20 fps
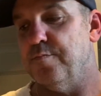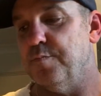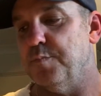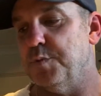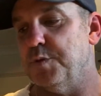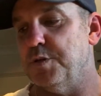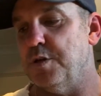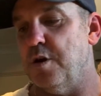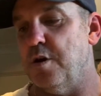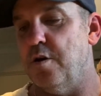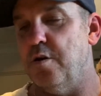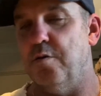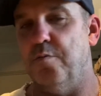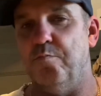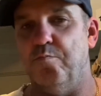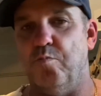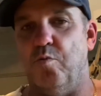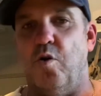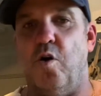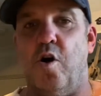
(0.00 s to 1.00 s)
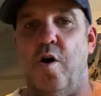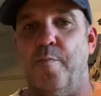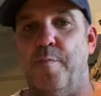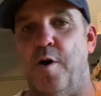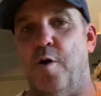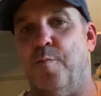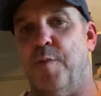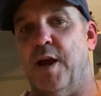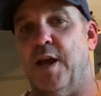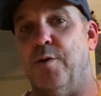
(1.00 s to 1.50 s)
so I
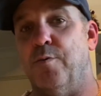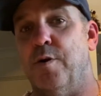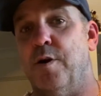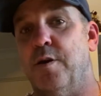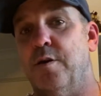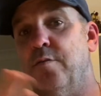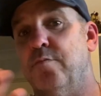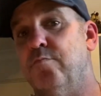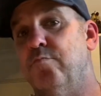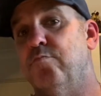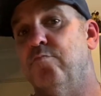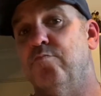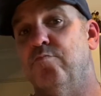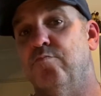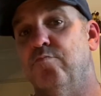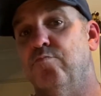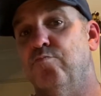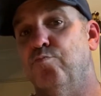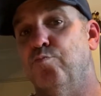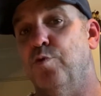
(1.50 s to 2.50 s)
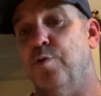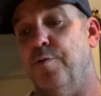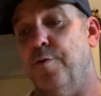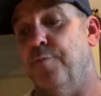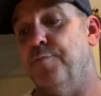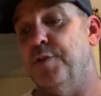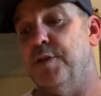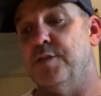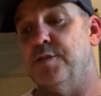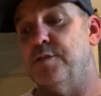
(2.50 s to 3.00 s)
might make one
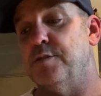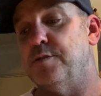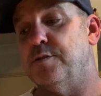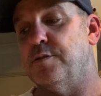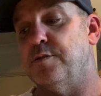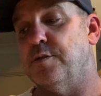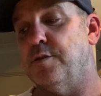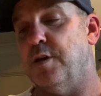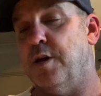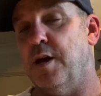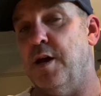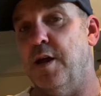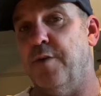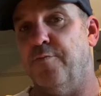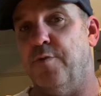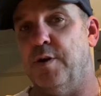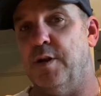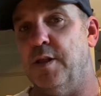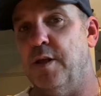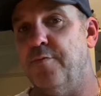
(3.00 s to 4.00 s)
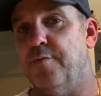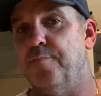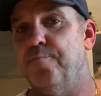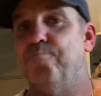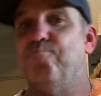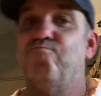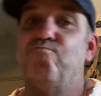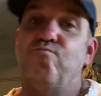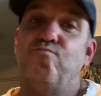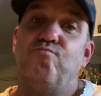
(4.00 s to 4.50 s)
of this F111.
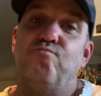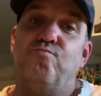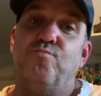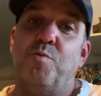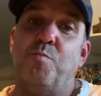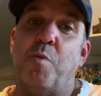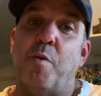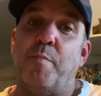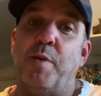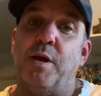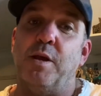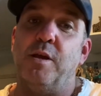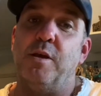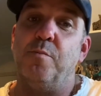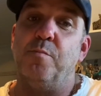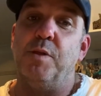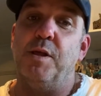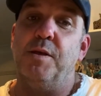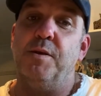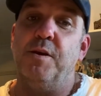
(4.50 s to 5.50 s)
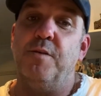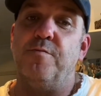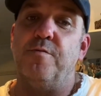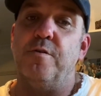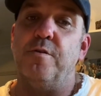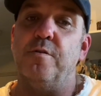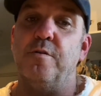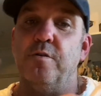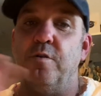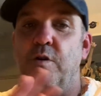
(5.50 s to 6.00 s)
You might make it completely
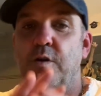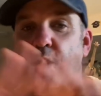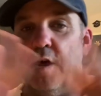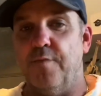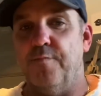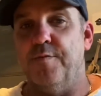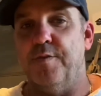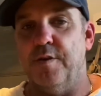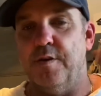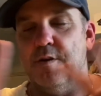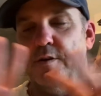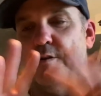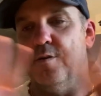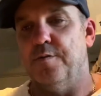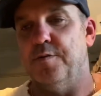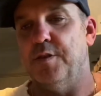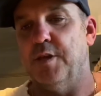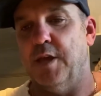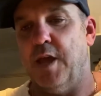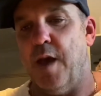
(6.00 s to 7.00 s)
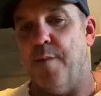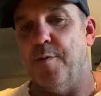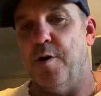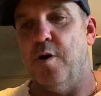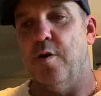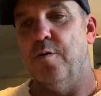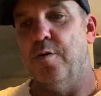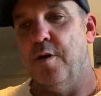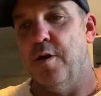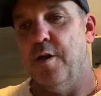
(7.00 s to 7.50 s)
different, not have the
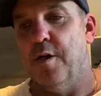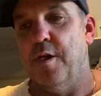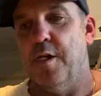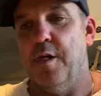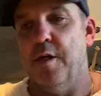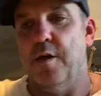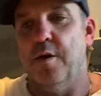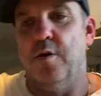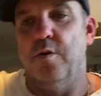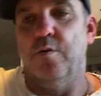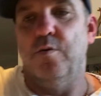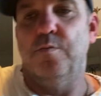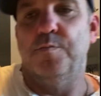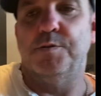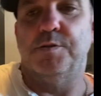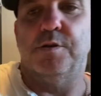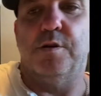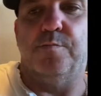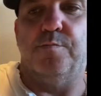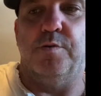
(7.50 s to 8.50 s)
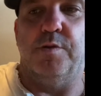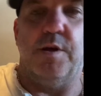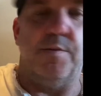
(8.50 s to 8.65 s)
camo. Oops, let's put that